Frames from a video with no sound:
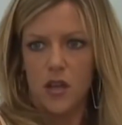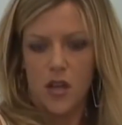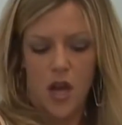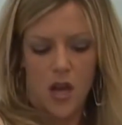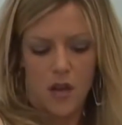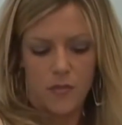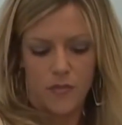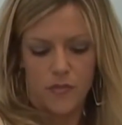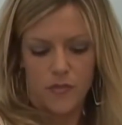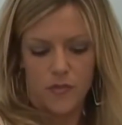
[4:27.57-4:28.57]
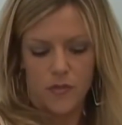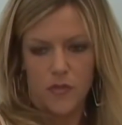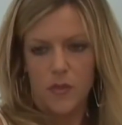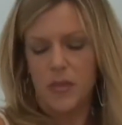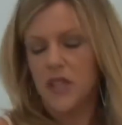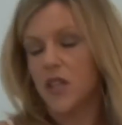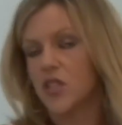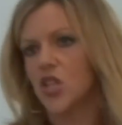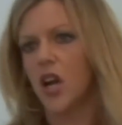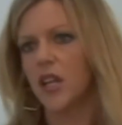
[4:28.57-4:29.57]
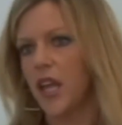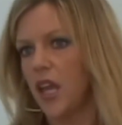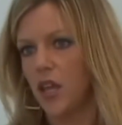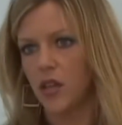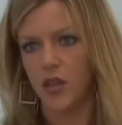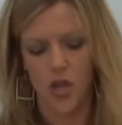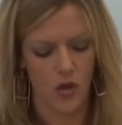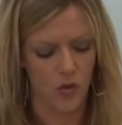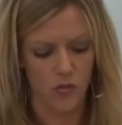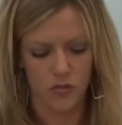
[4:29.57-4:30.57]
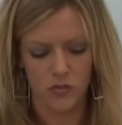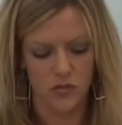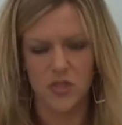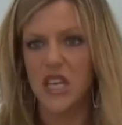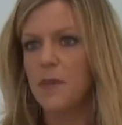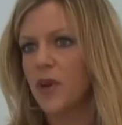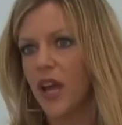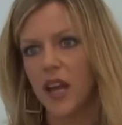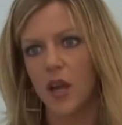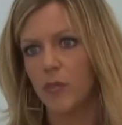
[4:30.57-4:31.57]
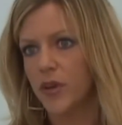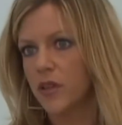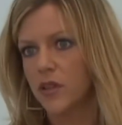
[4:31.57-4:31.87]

Oh, um, but look, Charlie, you know, keep your head up.